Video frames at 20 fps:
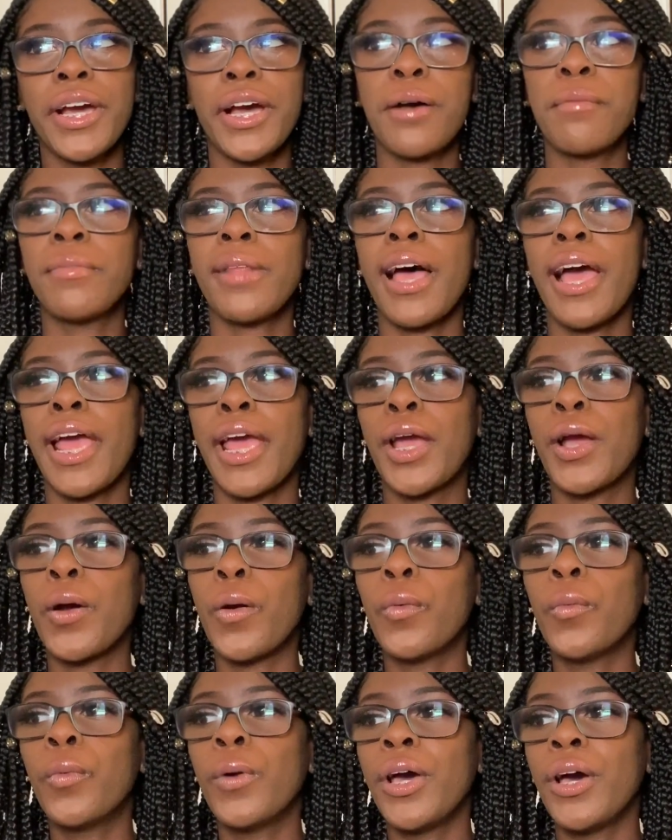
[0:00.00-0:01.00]
I'm like,
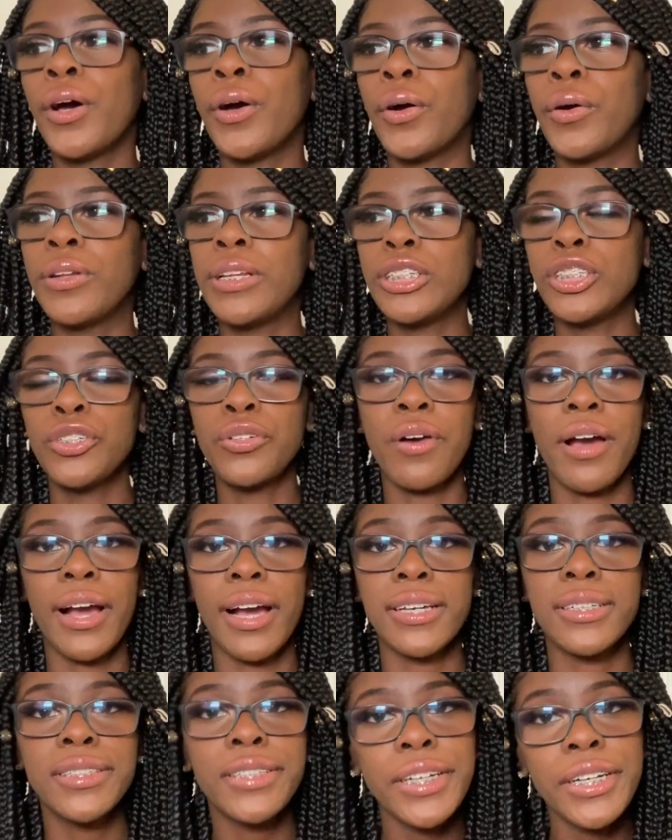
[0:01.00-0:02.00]
well, did you know I
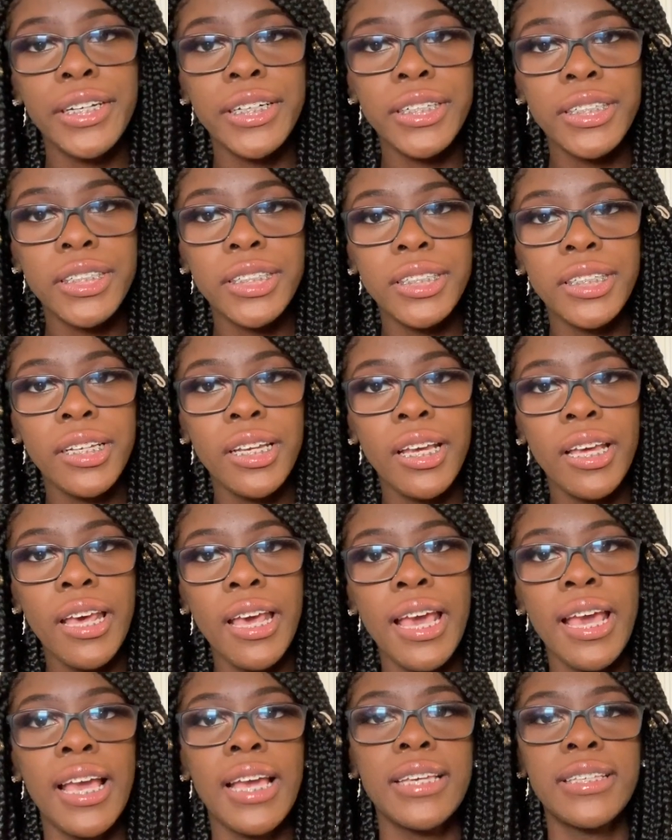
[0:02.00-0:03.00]
got searched?
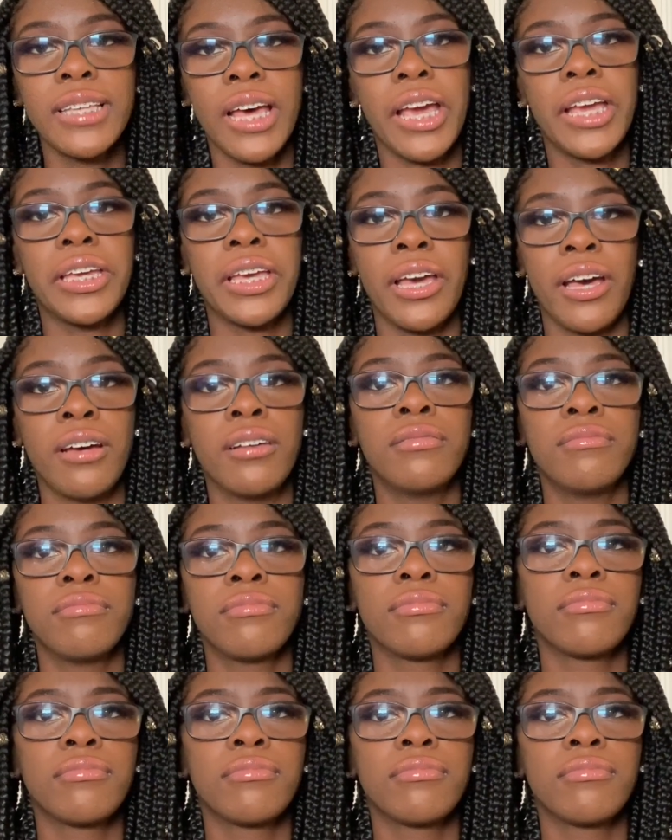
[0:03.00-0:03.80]
He's like, yeah.